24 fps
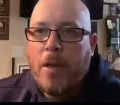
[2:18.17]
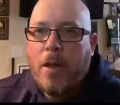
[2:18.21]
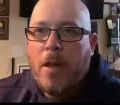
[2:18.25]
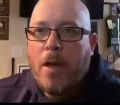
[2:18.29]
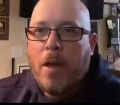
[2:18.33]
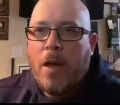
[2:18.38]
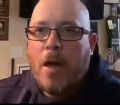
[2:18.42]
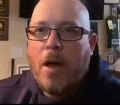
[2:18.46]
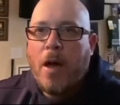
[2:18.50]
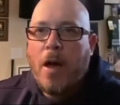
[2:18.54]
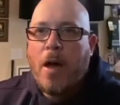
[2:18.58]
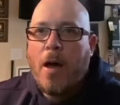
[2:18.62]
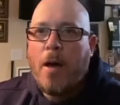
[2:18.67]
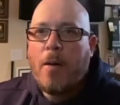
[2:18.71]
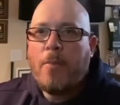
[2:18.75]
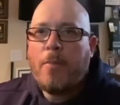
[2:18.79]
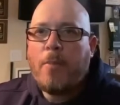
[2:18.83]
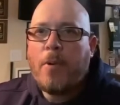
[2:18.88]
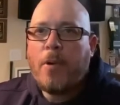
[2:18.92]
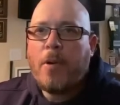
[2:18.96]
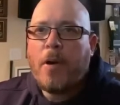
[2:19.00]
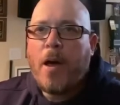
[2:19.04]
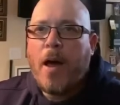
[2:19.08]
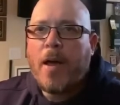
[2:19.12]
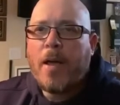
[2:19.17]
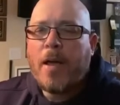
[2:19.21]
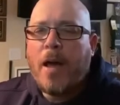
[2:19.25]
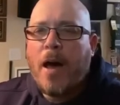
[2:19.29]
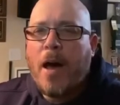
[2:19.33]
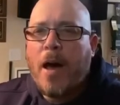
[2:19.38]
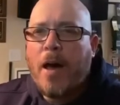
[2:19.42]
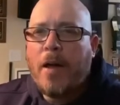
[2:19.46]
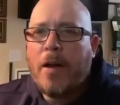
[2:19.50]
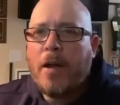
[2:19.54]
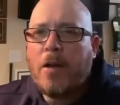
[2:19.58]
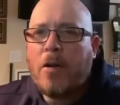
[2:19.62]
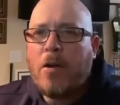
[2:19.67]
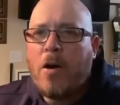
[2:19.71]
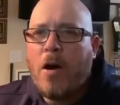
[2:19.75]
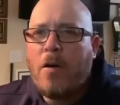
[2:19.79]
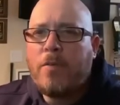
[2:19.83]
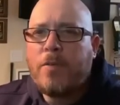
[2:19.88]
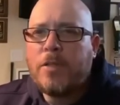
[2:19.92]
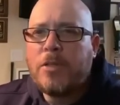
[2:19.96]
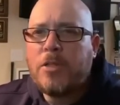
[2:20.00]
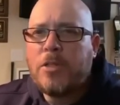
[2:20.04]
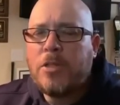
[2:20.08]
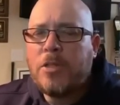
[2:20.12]
But Ikonik Golf
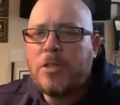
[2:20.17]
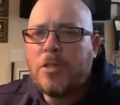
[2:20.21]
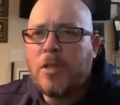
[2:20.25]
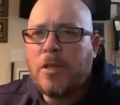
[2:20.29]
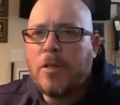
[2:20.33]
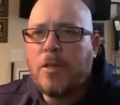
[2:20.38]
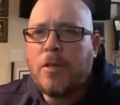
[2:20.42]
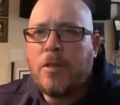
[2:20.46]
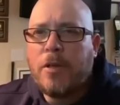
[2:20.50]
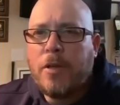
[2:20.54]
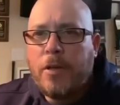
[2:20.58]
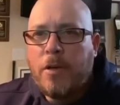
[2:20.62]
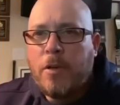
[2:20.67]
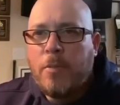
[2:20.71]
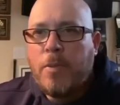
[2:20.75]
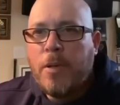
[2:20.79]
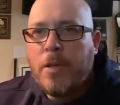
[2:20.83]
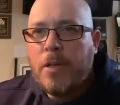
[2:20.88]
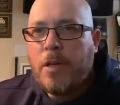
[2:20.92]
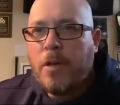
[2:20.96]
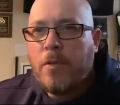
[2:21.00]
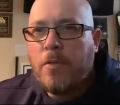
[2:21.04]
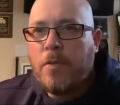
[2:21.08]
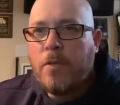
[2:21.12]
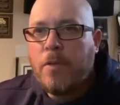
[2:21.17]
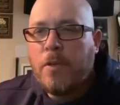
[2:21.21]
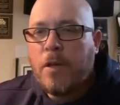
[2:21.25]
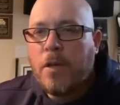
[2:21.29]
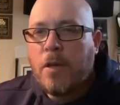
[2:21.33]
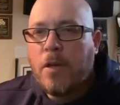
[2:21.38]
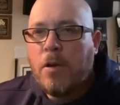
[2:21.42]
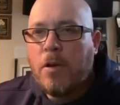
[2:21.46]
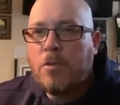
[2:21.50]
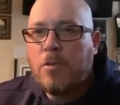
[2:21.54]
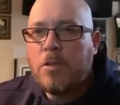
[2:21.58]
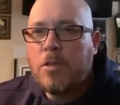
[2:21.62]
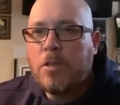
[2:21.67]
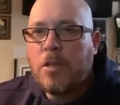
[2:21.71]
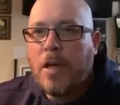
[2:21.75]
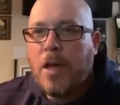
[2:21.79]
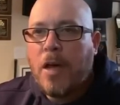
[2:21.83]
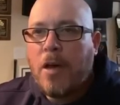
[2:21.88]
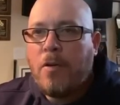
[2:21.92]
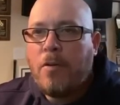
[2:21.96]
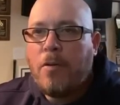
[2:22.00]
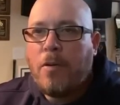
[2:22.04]
is just a little bit different than Coach Now.